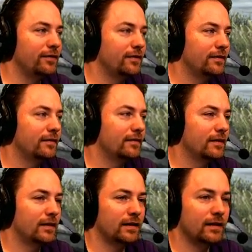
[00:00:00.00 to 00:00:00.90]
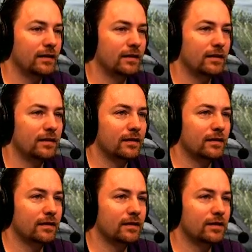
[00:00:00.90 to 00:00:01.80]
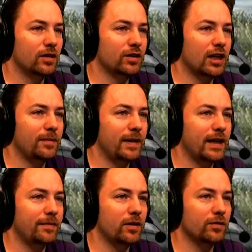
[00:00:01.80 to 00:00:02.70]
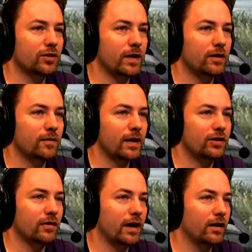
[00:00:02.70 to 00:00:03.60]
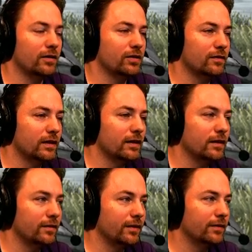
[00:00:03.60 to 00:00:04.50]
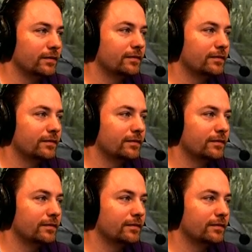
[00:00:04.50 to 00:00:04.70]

Nope, I'm by myself. I'm, I'm so it's gonna be Hypno and Squeaker Rage or Errors over there. I don't know.